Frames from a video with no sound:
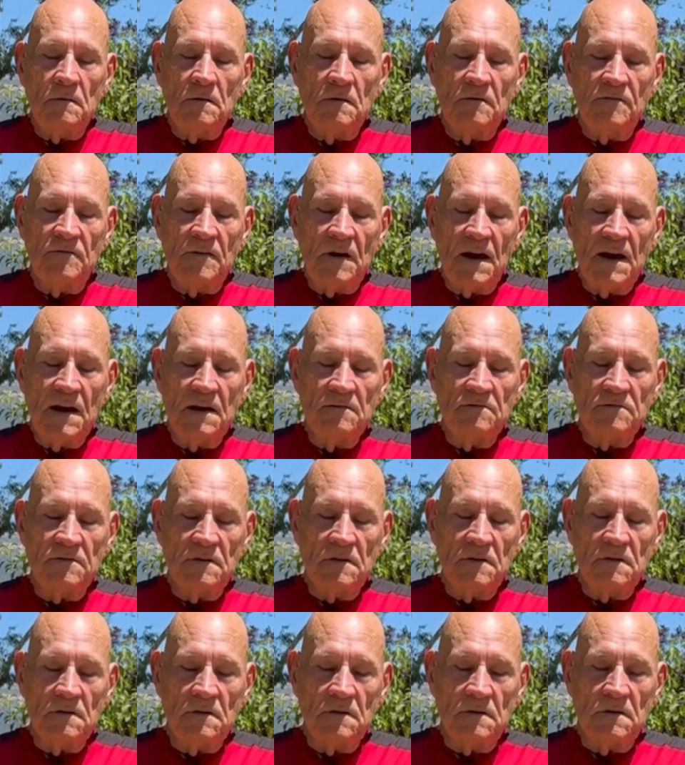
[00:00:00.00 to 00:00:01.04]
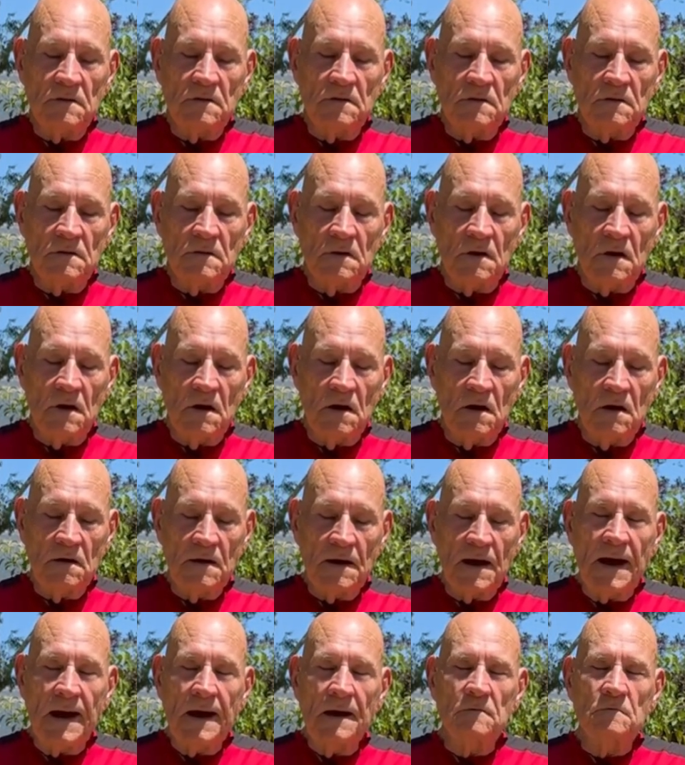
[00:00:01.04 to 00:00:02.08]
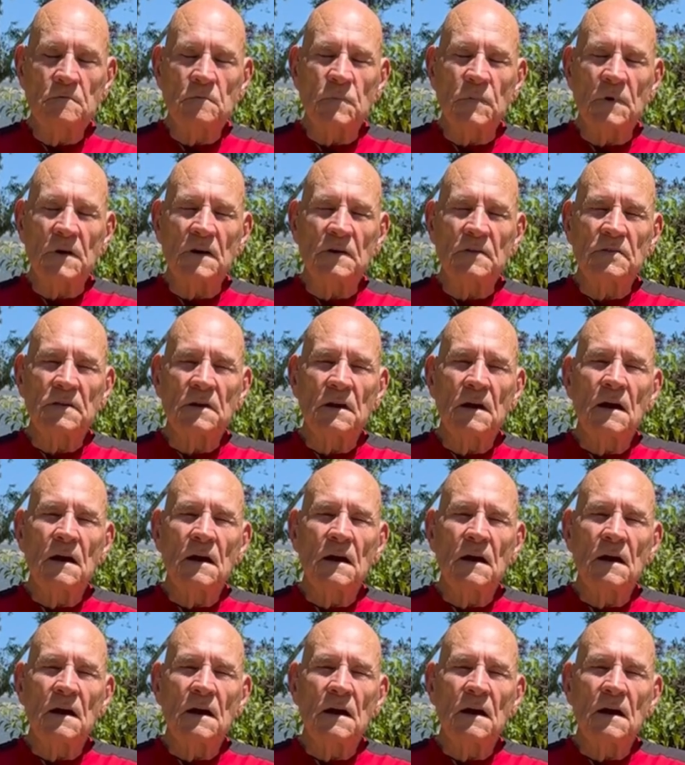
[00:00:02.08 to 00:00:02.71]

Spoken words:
5. Long out breath.